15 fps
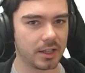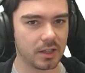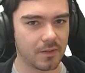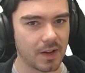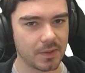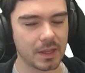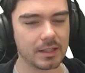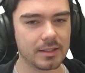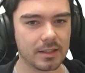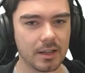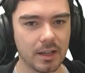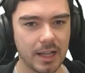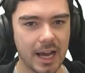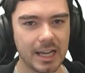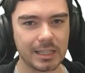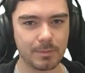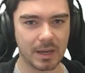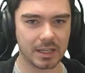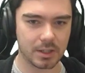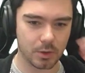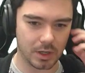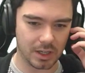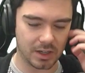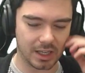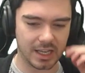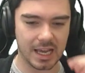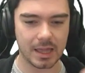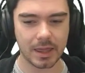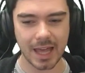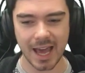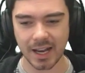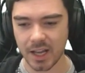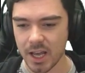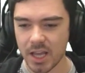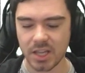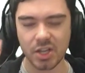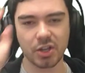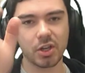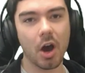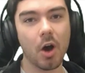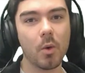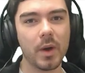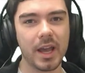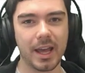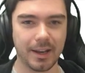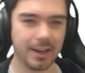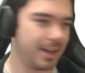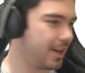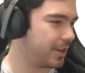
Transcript: You've got that skill aspect to it. You can hit that, you go in.